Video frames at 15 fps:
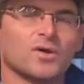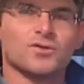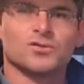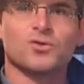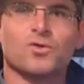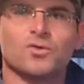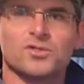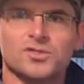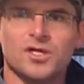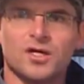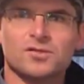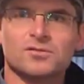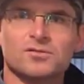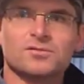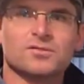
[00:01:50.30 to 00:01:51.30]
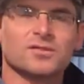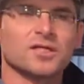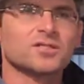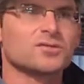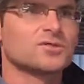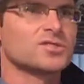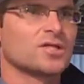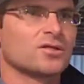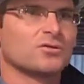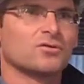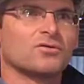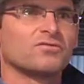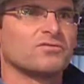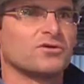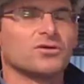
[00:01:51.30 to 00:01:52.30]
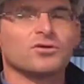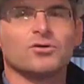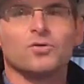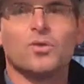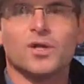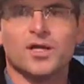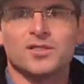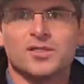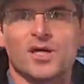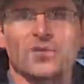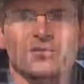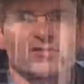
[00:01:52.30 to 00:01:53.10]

where it's horizontal, so next to each other, or vertical, one on top